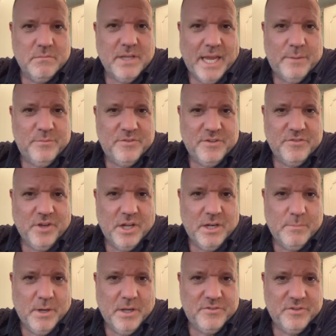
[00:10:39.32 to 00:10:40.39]
games
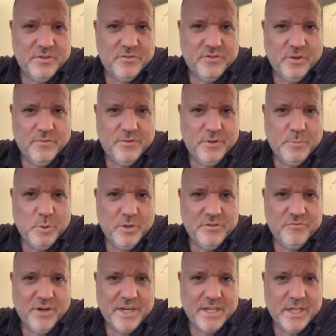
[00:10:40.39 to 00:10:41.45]
decided by so few
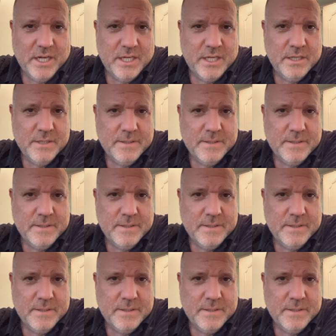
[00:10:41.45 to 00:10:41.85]
points regularly.